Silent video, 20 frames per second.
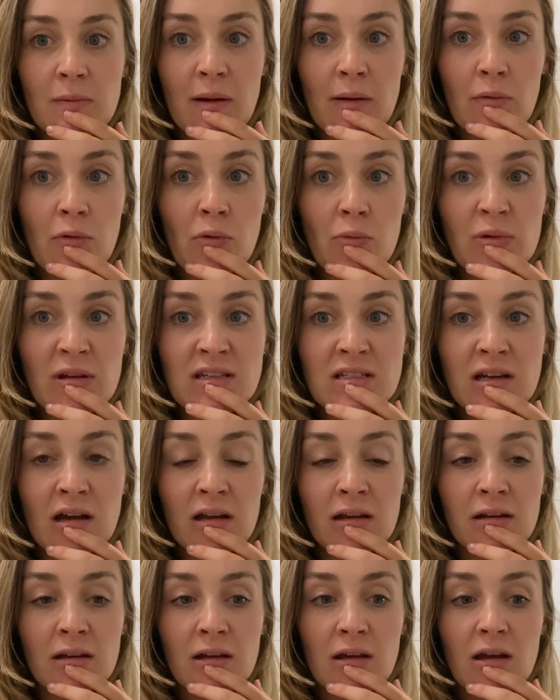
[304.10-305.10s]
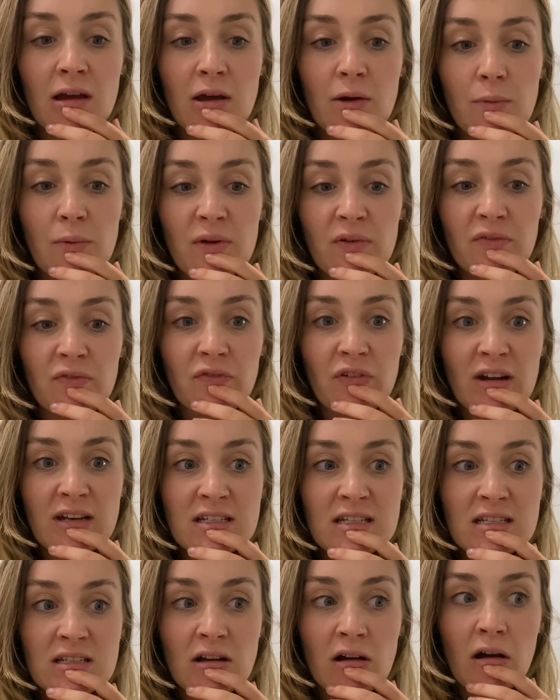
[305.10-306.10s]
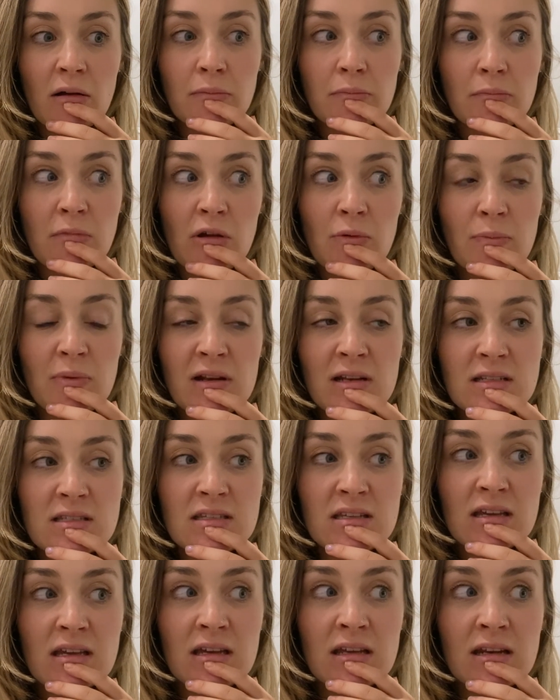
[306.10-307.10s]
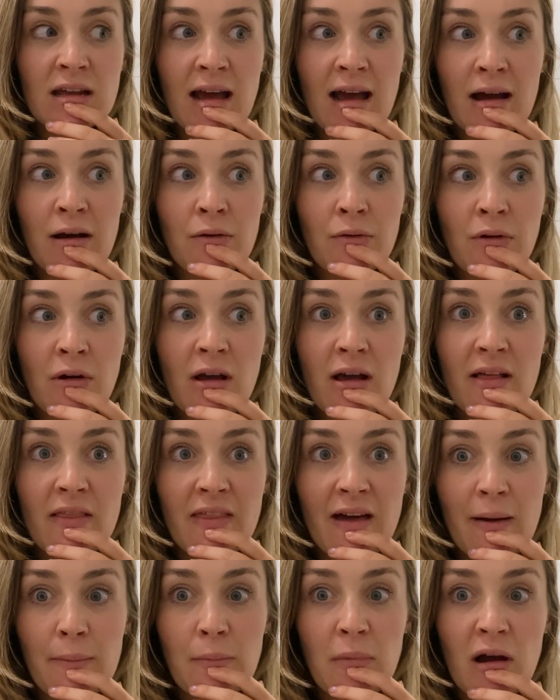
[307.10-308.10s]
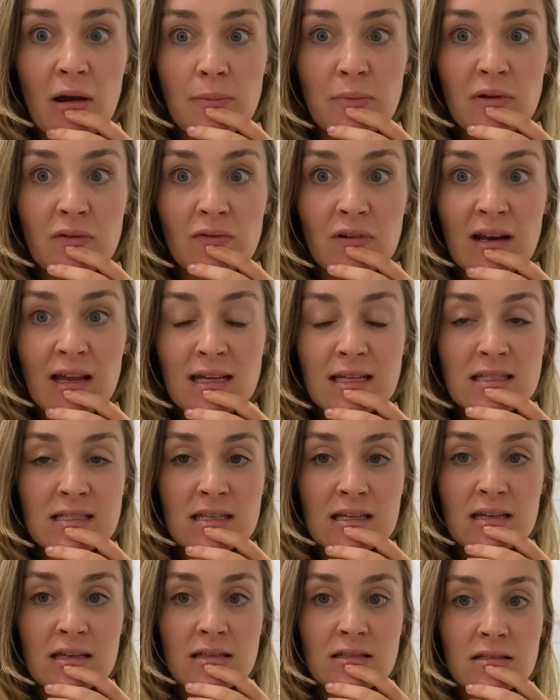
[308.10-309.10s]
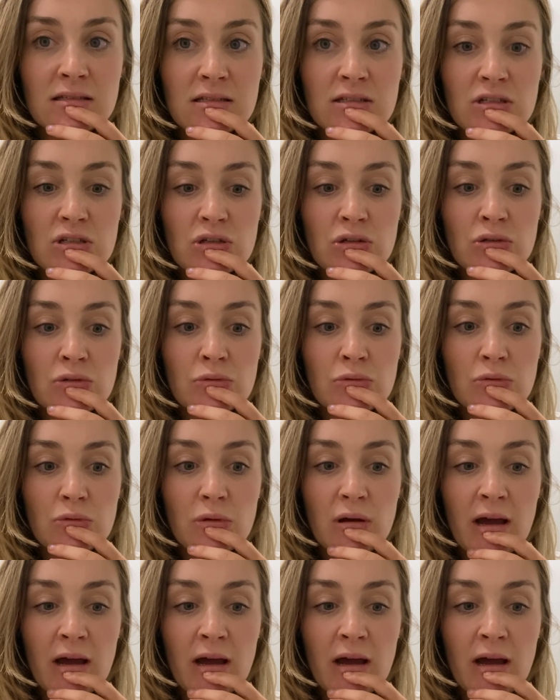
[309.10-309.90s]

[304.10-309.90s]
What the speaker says: about what we've done with Freddie's hypermobility and how that might be related to